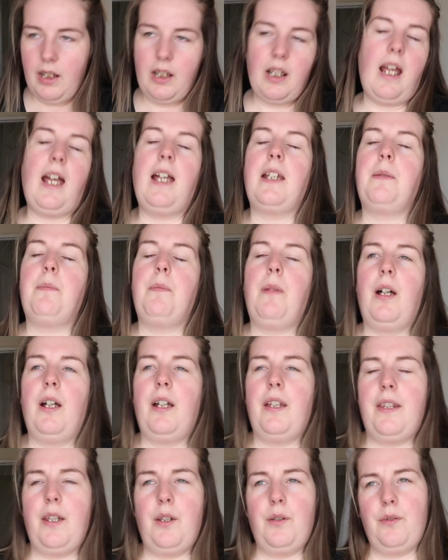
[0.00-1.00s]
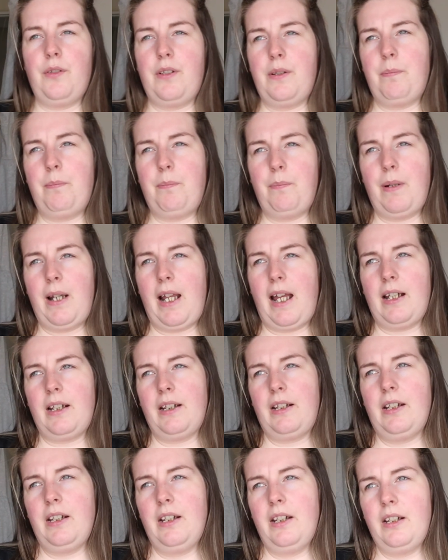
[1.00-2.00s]
I had those
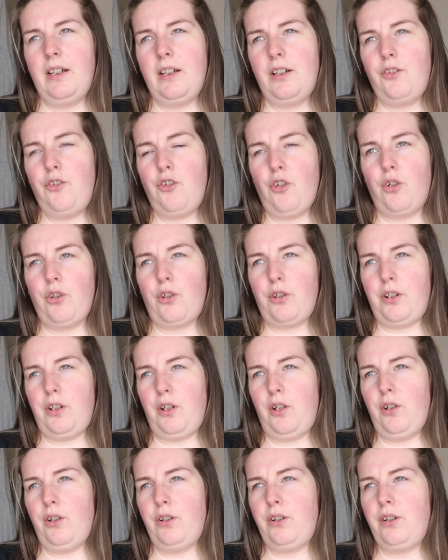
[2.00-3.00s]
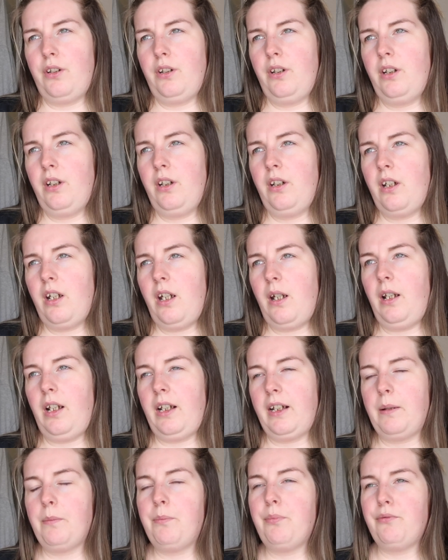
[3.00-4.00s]
black joggers on,
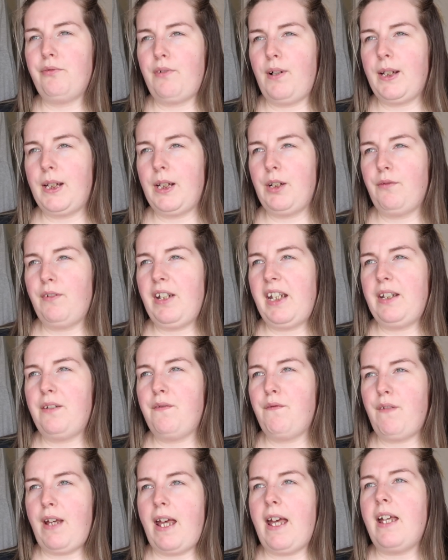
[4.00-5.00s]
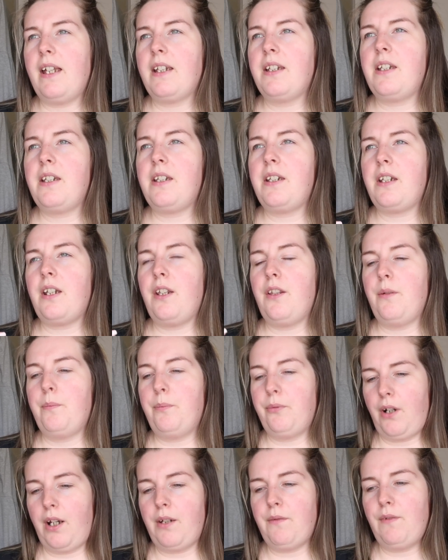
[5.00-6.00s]
like a bright green vest, the
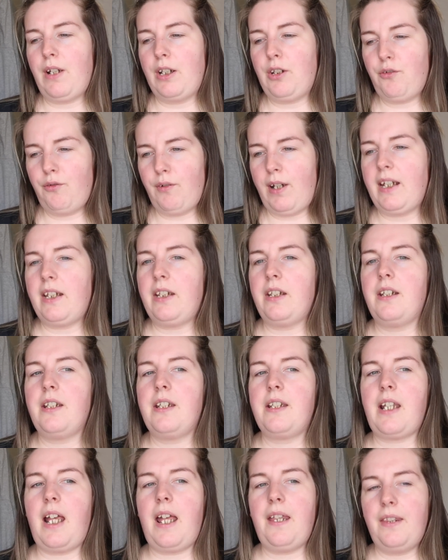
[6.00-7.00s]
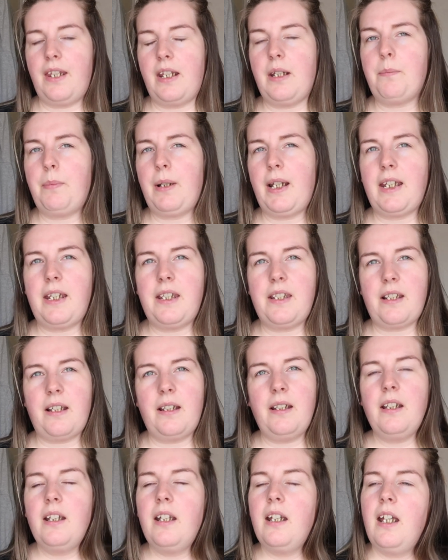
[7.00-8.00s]
bright red trainers, and then a
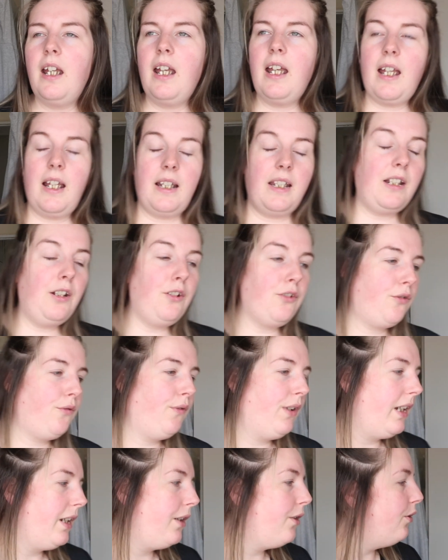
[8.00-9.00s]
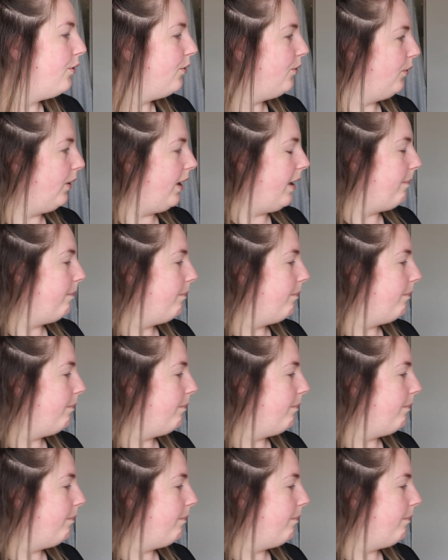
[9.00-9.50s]
blazer, and it looked really cool.